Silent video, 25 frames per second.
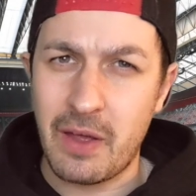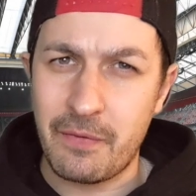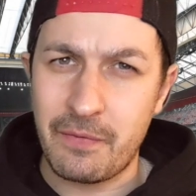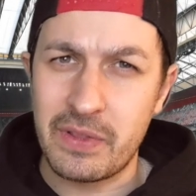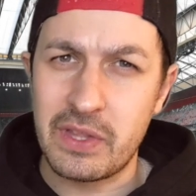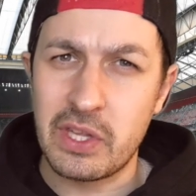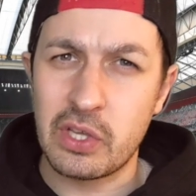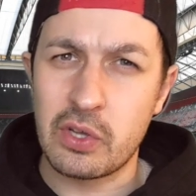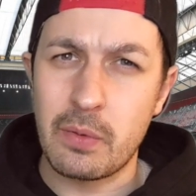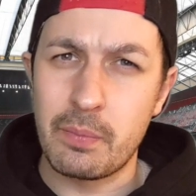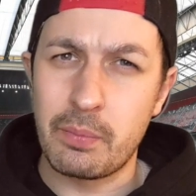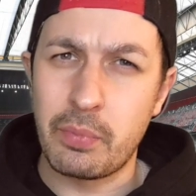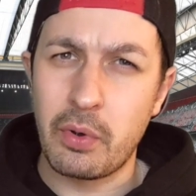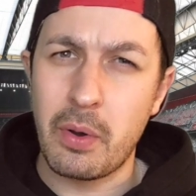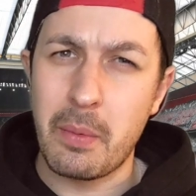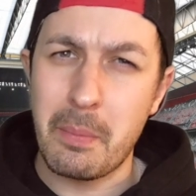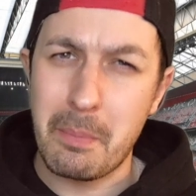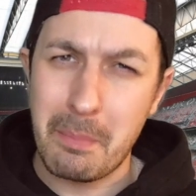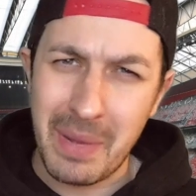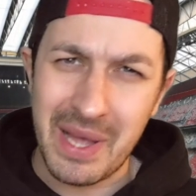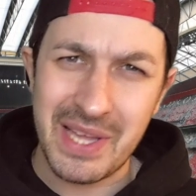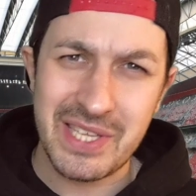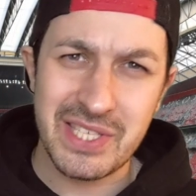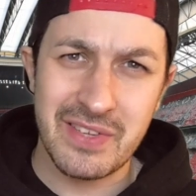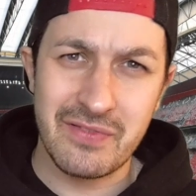I think they can put
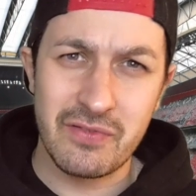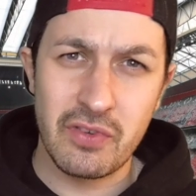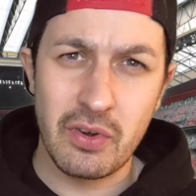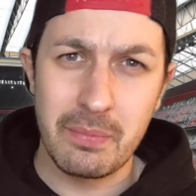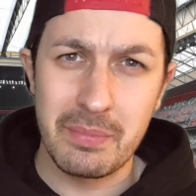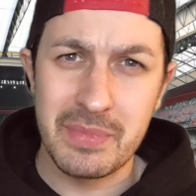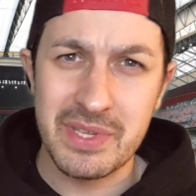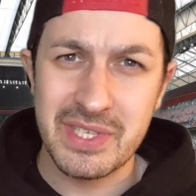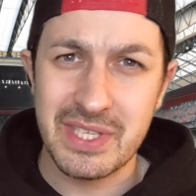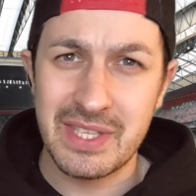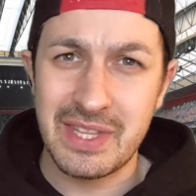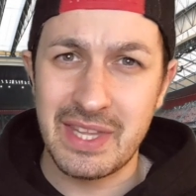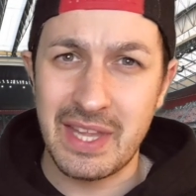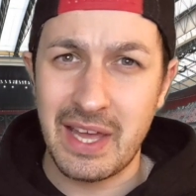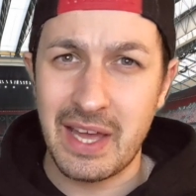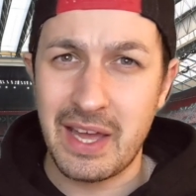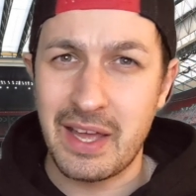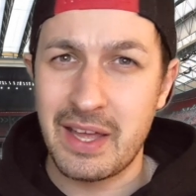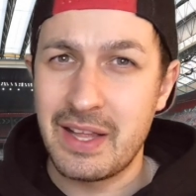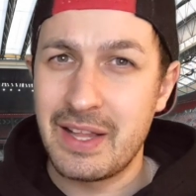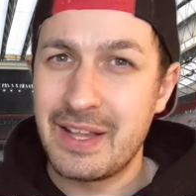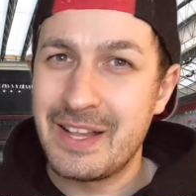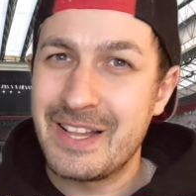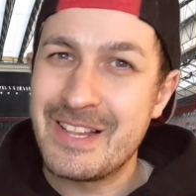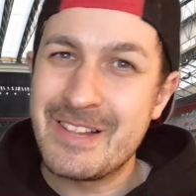on massive numbers in
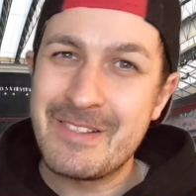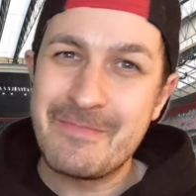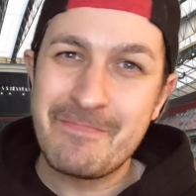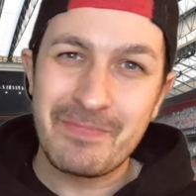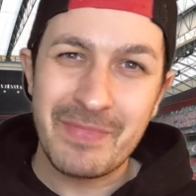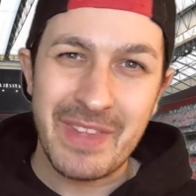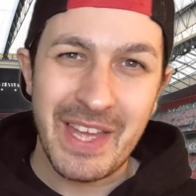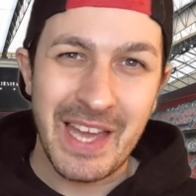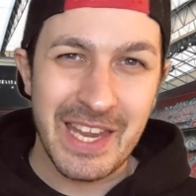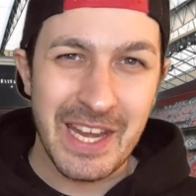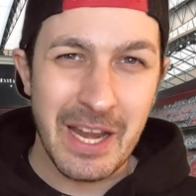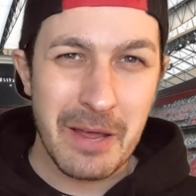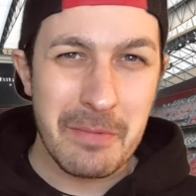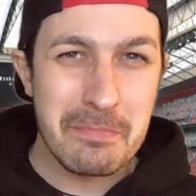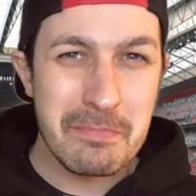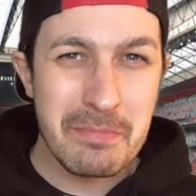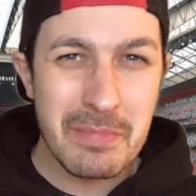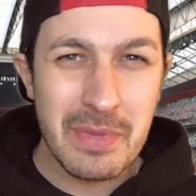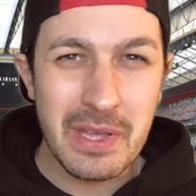that. And